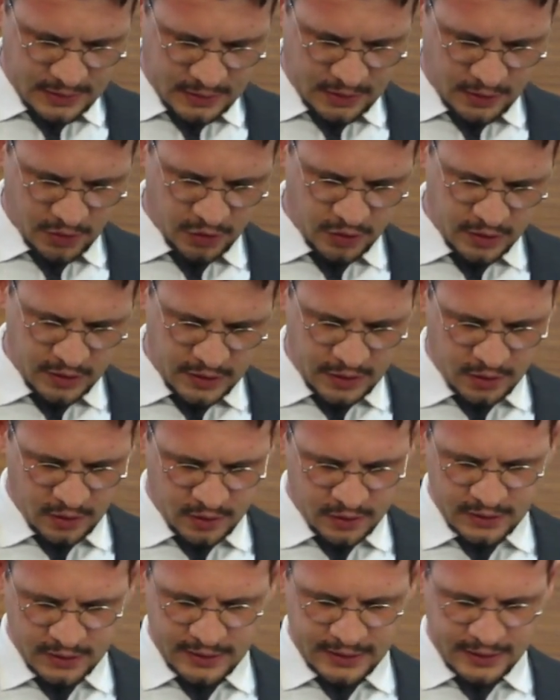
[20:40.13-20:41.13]
early
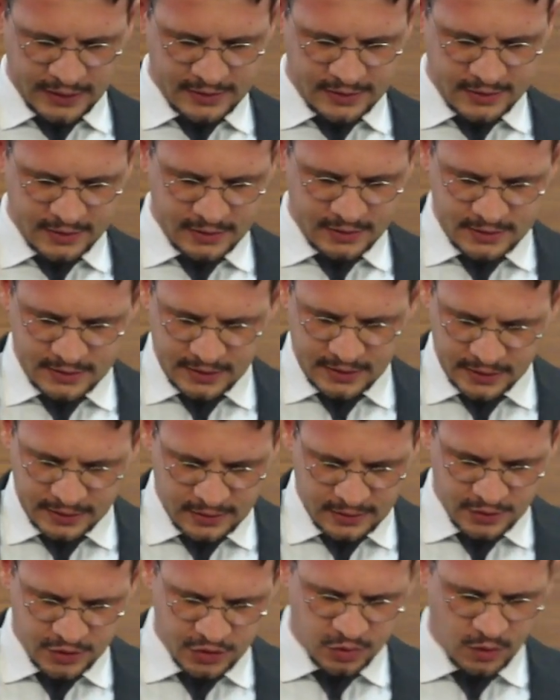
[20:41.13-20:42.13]
on in Exodus,
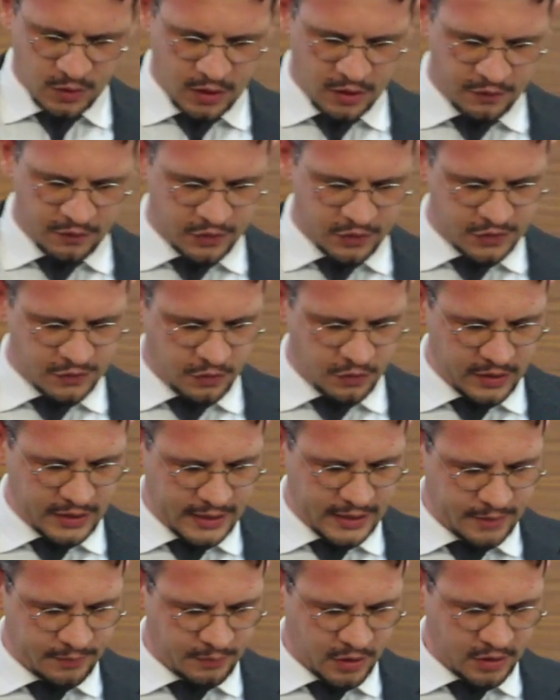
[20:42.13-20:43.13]
Exodus 12, verse
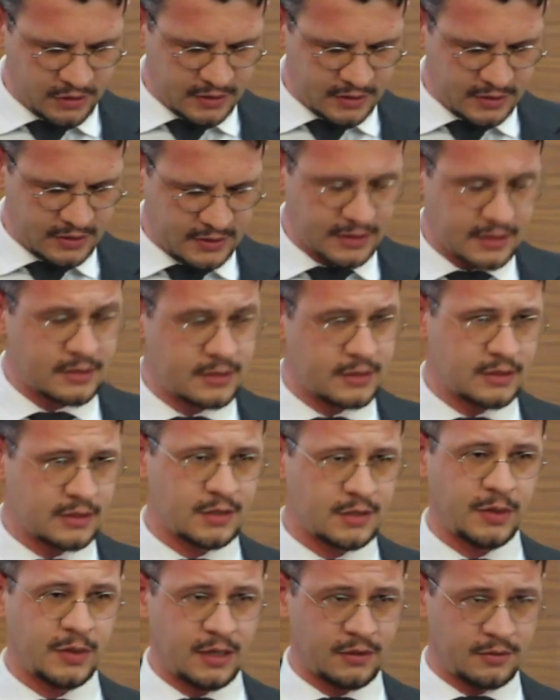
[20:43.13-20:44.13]
48, Moses says this
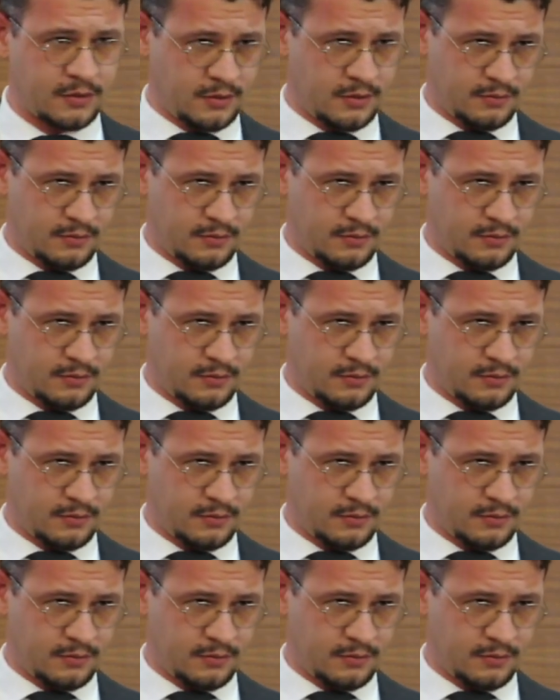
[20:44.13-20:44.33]
about